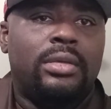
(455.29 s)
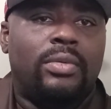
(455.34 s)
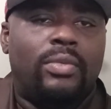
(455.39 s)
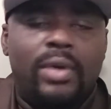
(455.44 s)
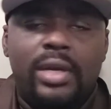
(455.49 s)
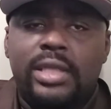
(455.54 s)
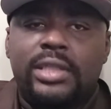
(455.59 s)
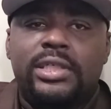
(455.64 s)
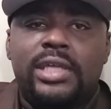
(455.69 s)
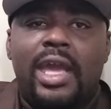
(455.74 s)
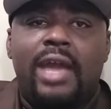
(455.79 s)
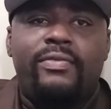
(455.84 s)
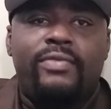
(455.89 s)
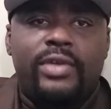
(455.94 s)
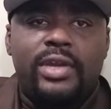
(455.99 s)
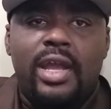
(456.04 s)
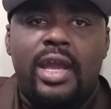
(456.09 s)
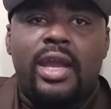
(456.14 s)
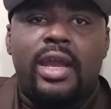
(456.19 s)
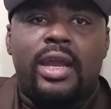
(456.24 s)
What has he
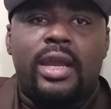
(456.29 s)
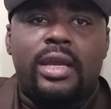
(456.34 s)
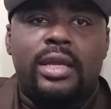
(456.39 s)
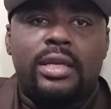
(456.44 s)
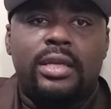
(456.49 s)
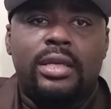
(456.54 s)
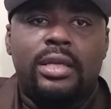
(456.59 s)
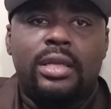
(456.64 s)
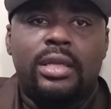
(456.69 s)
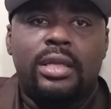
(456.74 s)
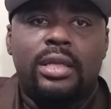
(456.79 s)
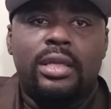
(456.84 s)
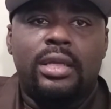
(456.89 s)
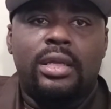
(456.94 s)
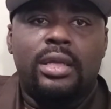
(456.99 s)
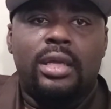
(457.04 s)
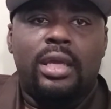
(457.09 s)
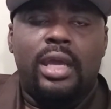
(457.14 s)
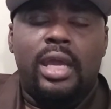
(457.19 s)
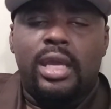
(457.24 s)
ever done?
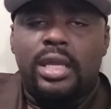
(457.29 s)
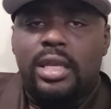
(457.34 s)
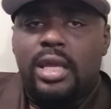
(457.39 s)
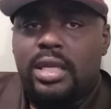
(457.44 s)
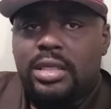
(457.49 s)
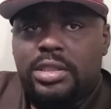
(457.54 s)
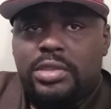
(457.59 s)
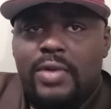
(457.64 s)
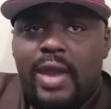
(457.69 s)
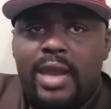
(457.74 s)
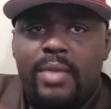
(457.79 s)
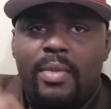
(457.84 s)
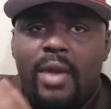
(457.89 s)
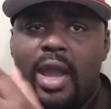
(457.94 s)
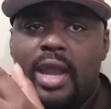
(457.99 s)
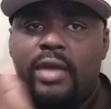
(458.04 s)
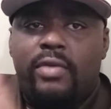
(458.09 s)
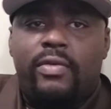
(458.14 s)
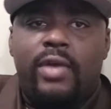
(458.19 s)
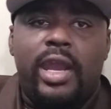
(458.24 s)
And
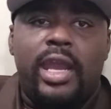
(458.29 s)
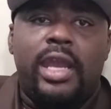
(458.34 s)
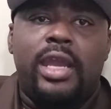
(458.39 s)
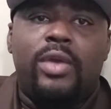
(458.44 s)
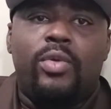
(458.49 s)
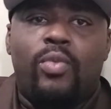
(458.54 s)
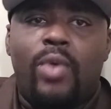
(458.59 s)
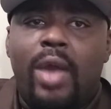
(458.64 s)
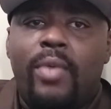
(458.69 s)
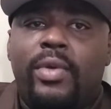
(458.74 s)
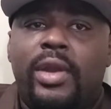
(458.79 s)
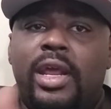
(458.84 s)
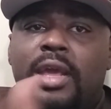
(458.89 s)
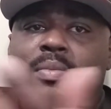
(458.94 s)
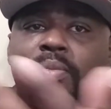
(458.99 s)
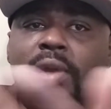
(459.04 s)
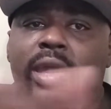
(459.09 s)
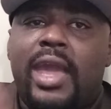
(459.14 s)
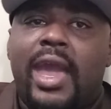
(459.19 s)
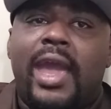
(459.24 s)
Draymond Green, where would
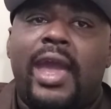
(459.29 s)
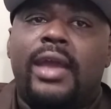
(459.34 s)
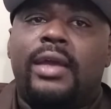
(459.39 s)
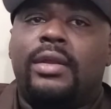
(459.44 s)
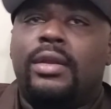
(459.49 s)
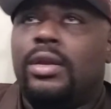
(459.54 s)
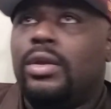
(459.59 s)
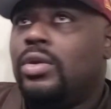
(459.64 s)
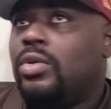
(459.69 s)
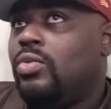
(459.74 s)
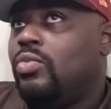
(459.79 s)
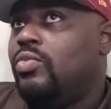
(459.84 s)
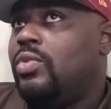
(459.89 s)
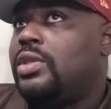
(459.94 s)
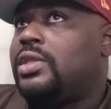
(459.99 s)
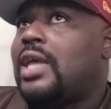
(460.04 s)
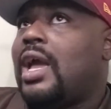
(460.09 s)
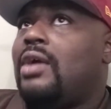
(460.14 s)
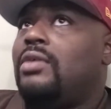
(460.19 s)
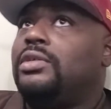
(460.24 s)
he be at
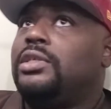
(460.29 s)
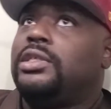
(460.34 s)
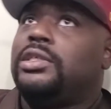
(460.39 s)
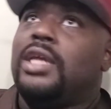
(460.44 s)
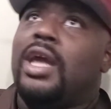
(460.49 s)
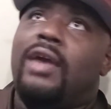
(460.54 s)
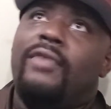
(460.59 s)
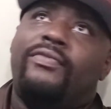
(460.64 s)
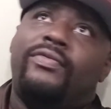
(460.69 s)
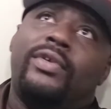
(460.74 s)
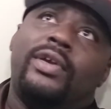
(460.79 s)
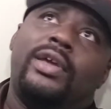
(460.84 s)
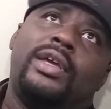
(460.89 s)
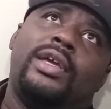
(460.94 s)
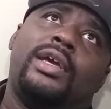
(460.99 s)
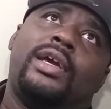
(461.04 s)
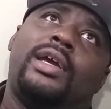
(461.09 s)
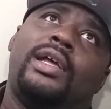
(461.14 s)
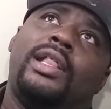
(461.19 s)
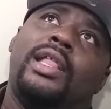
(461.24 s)
without Steph,
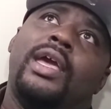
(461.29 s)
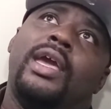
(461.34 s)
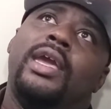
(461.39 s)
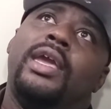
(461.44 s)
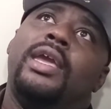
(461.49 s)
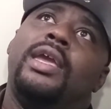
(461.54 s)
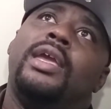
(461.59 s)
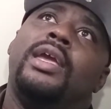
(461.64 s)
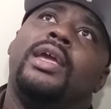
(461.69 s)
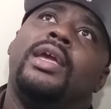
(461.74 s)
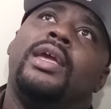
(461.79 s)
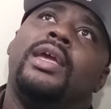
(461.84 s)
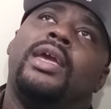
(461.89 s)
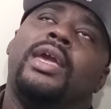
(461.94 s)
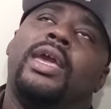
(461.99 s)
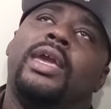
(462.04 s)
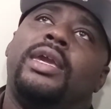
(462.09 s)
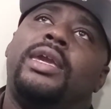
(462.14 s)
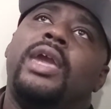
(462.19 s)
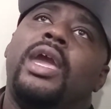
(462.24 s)
Clay,
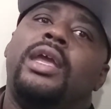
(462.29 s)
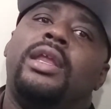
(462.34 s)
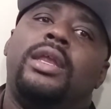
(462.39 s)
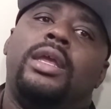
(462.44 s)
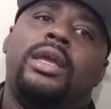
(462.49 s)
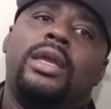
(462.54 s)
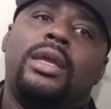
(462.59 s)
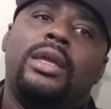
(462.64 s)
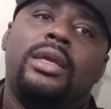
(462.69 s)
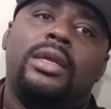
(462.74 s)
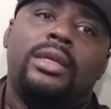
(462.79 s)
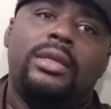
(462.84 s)
and KD?